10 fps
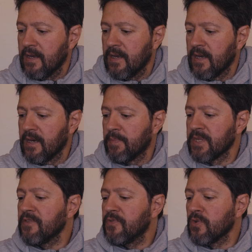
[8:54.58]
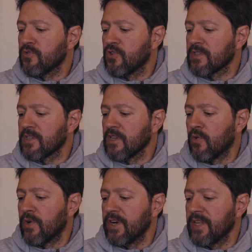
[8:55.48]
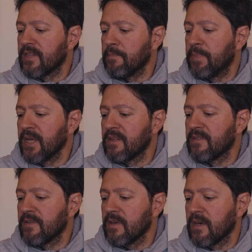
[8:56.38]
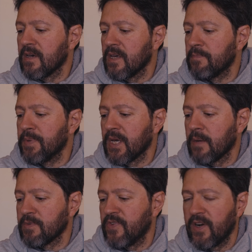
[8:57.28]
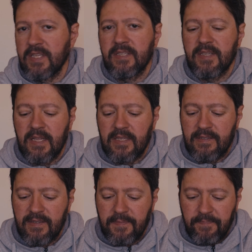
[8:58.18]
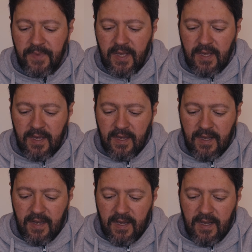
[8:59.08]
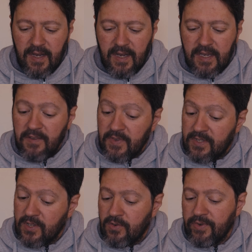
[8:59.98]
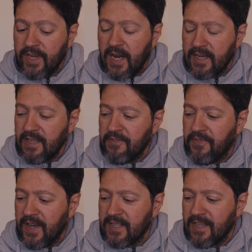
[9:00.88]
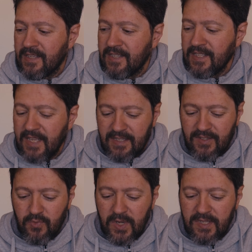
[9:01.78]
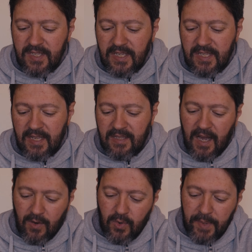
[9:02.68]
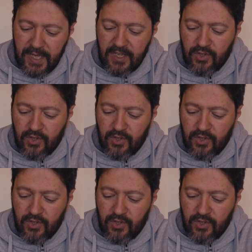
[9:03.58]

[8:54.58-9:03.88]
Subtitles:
But if you just lower it a bit, it becomes fairly silent. Even so, regarding fans, I think that's one thing that AquaMedic